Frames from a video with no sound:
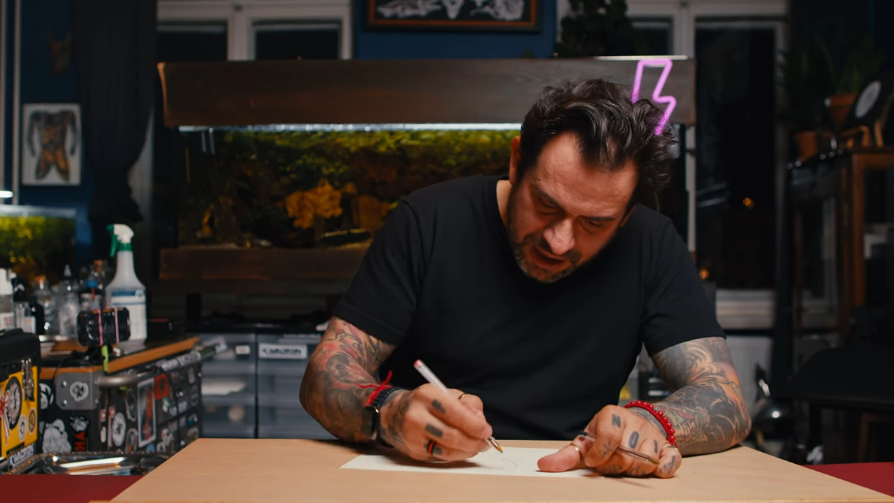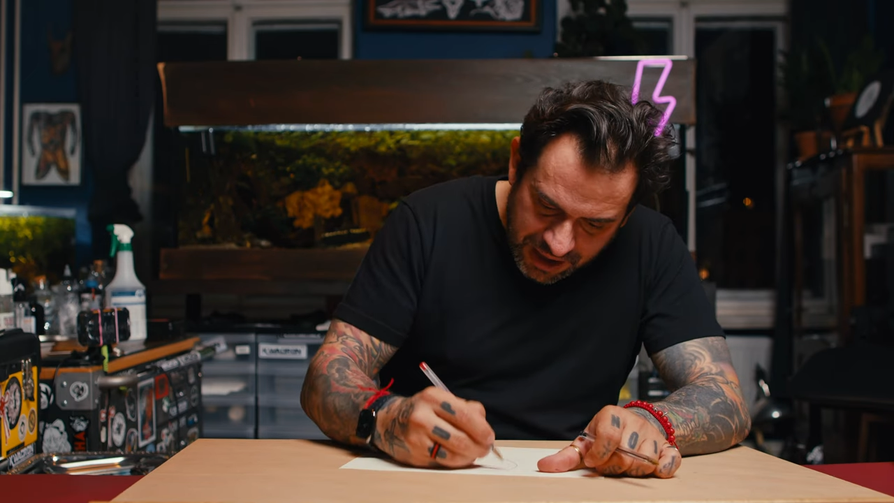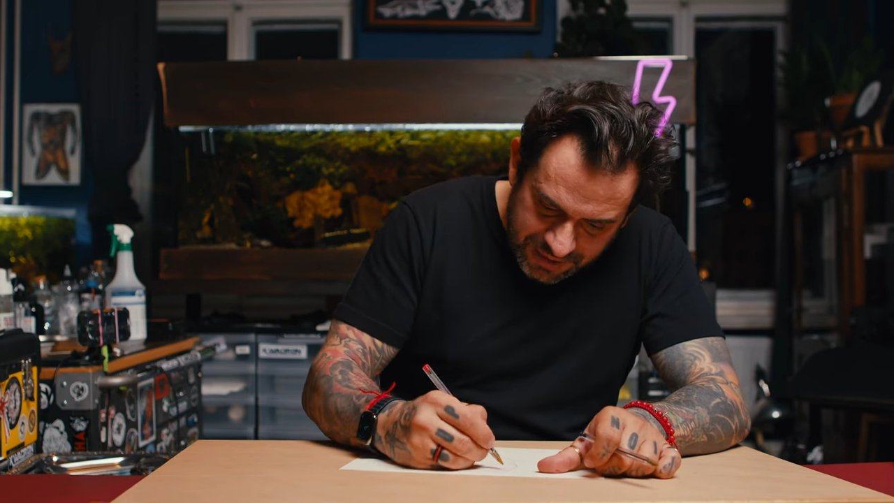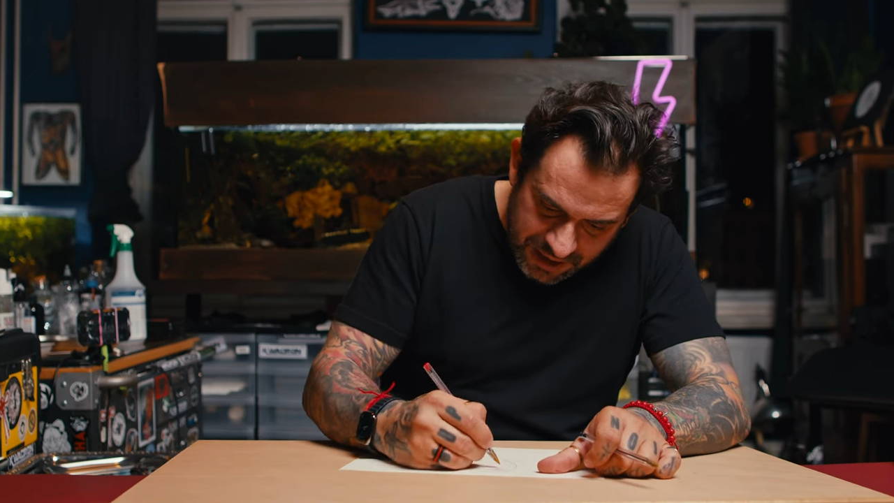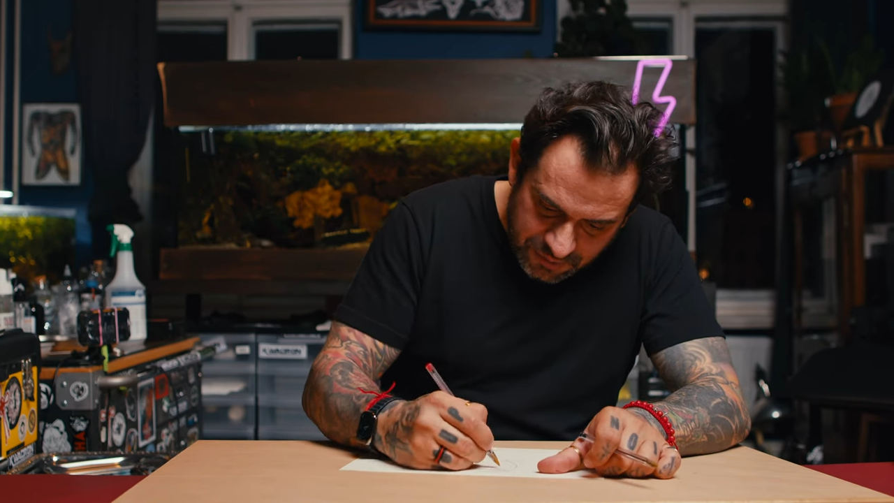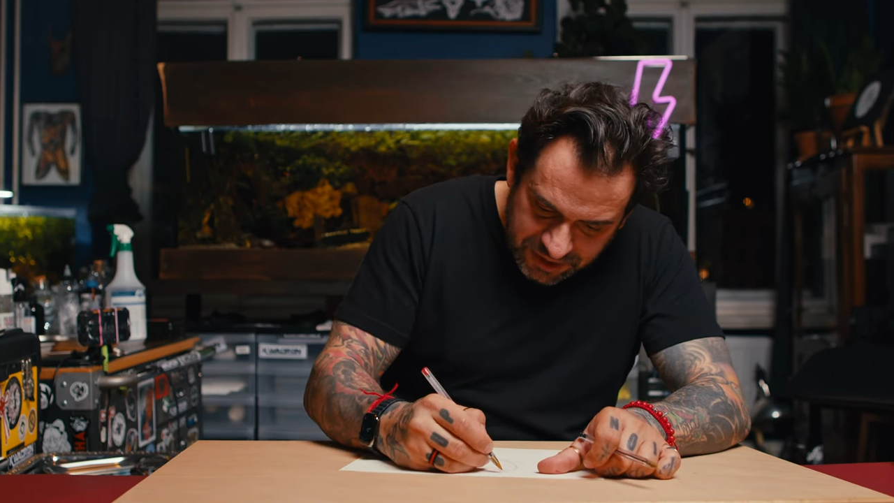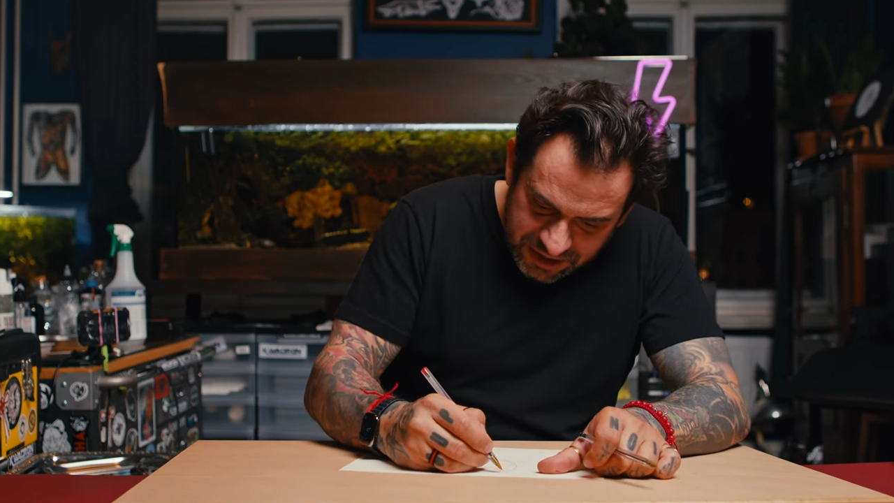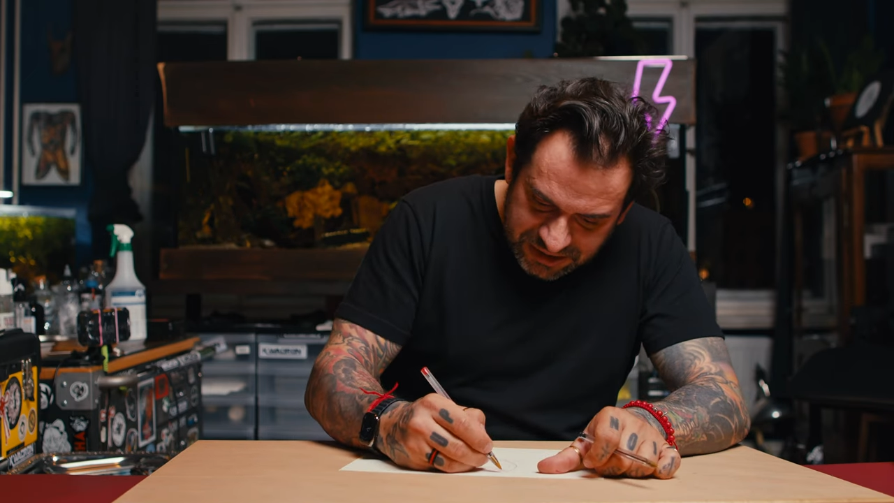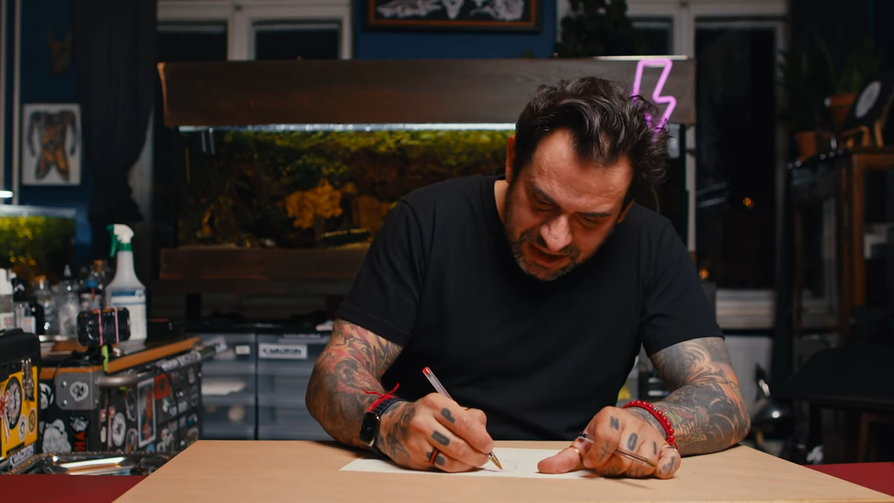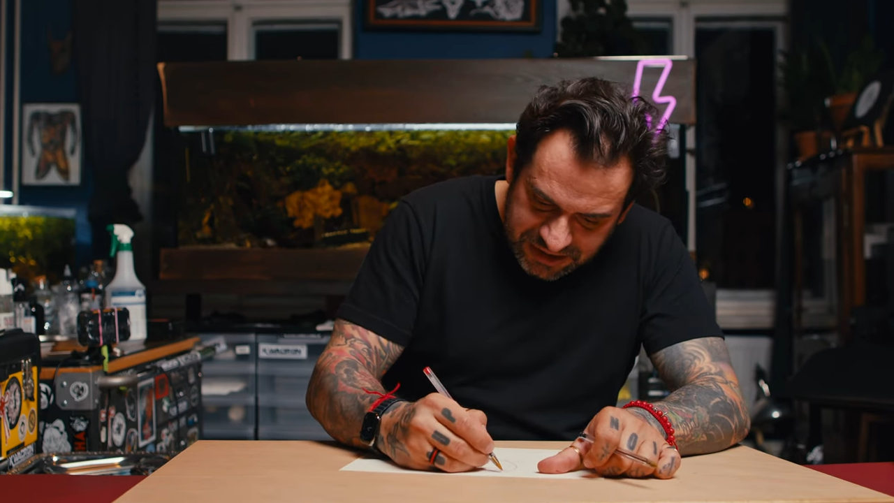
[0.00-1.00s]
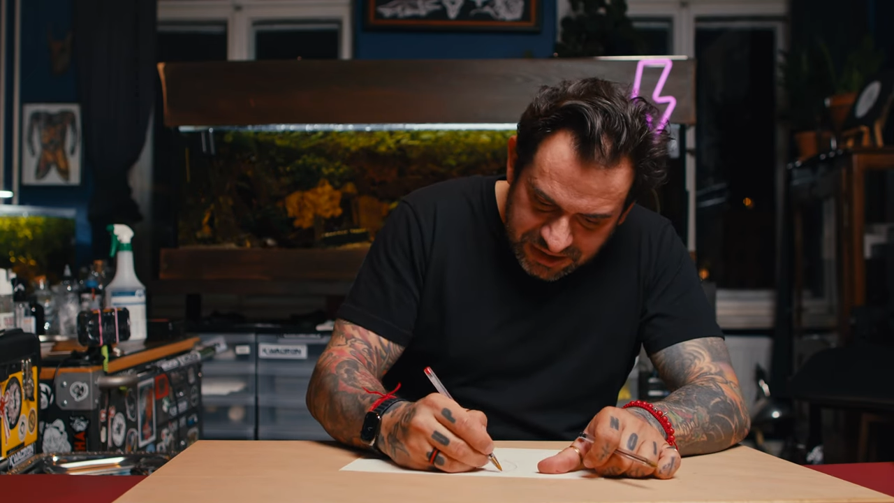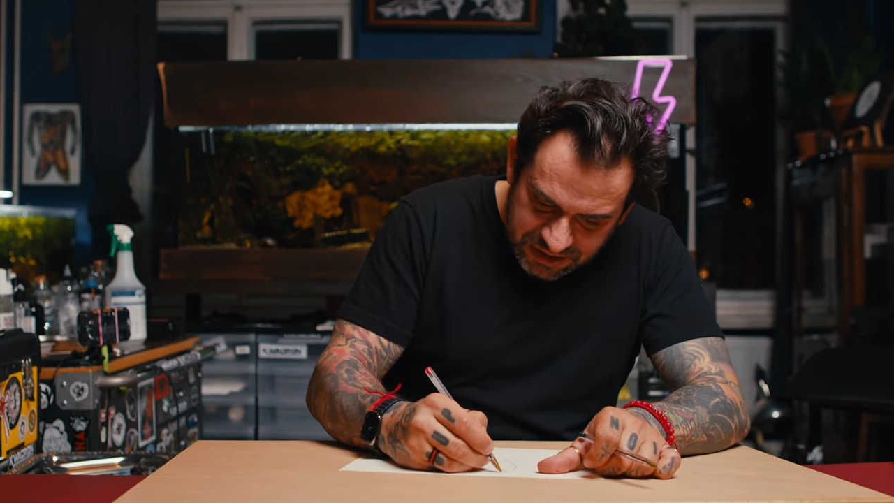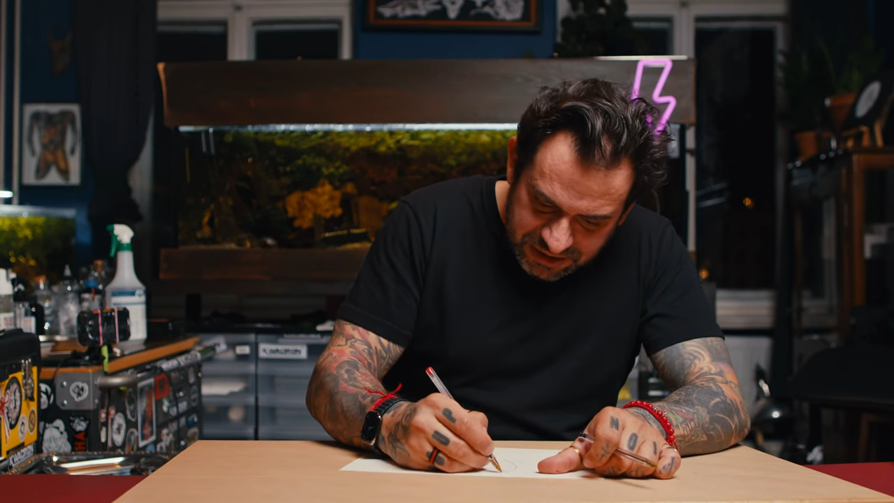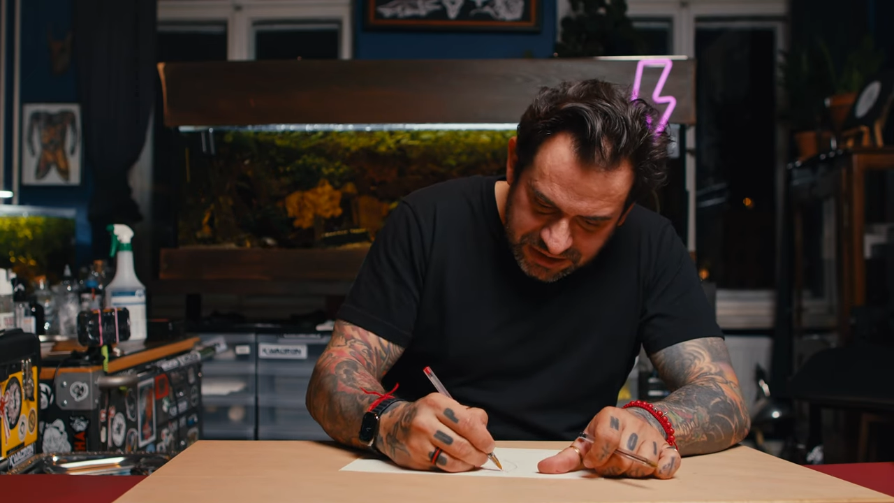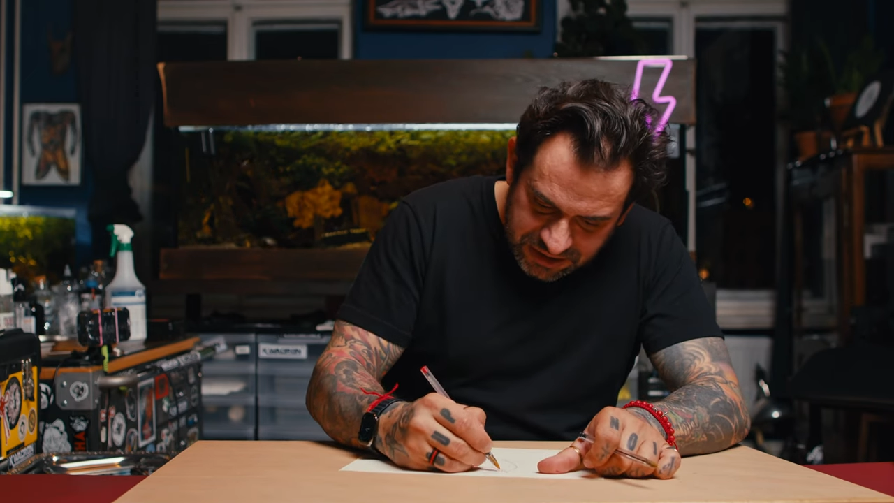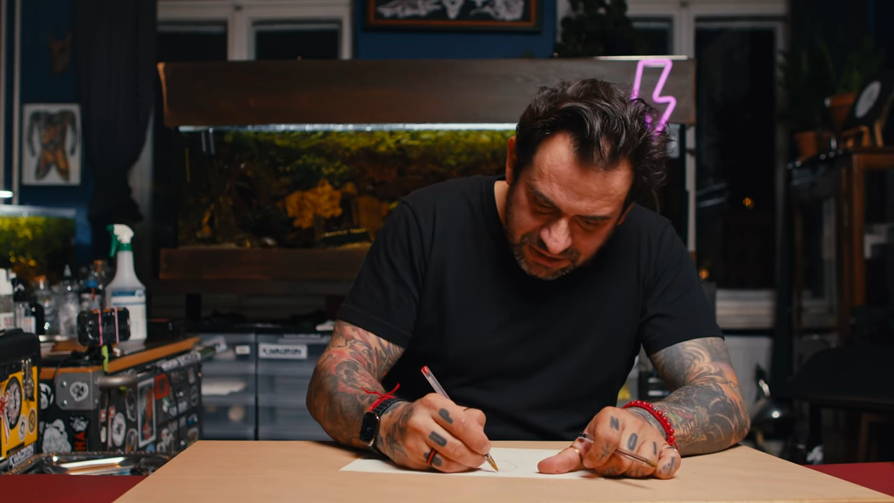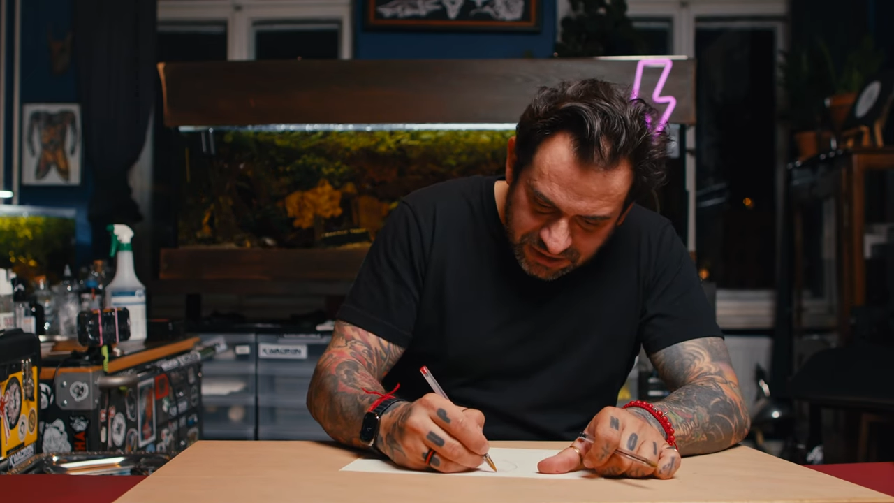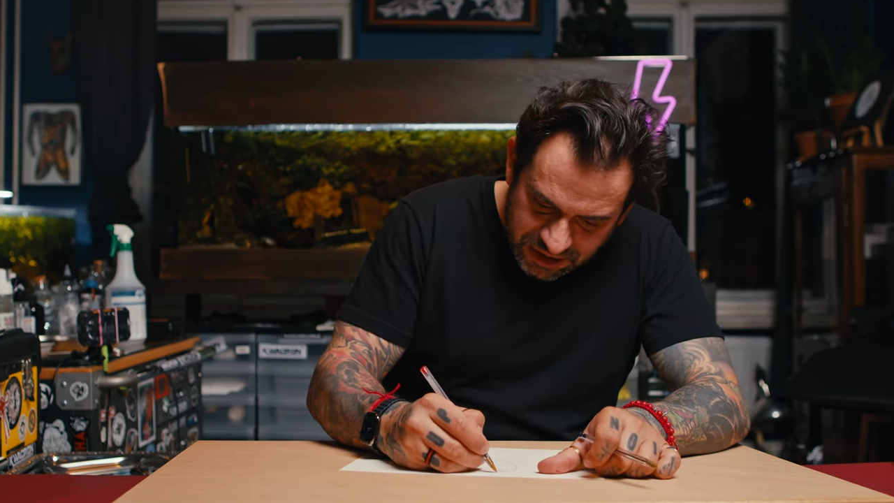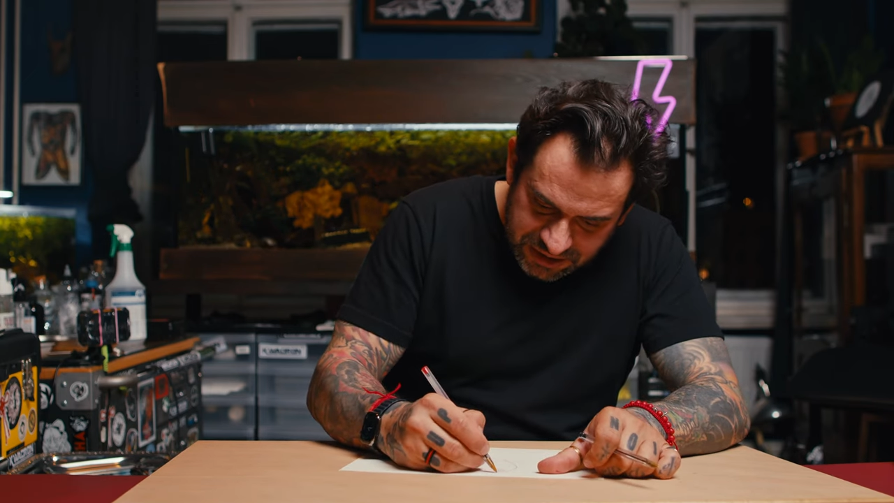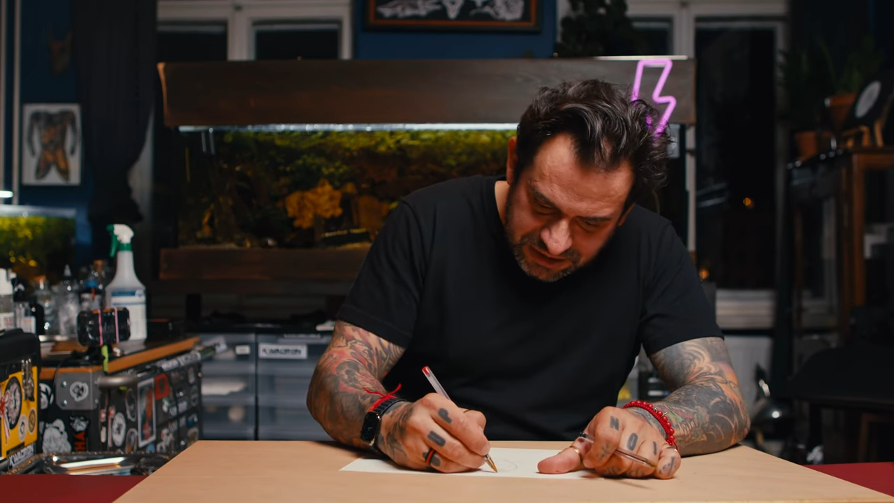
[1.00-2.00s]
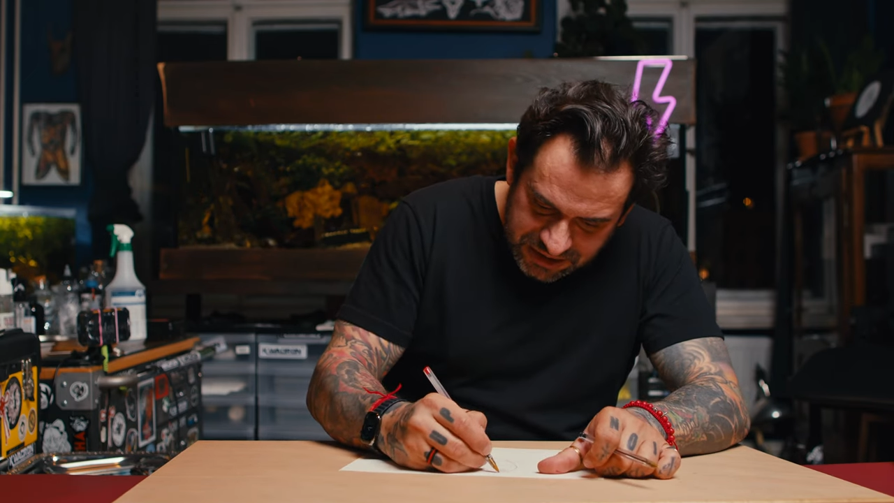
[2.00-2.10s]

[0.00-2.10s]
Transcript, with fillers: and then when this guy turns here you turn